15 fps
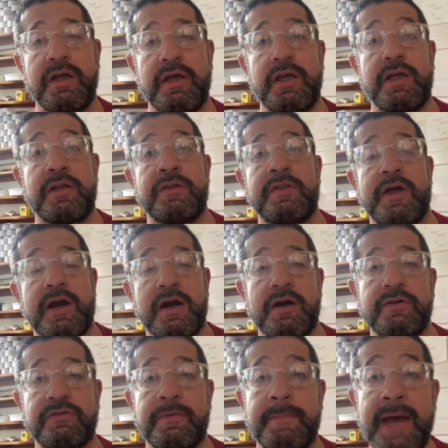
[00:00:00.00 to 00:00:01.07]
in their
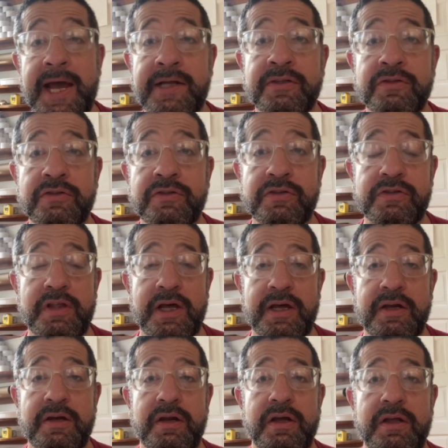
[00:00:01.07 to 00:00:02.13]
demands
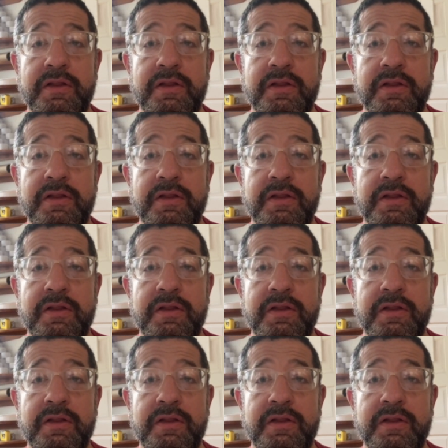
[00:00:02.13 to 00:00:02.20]
that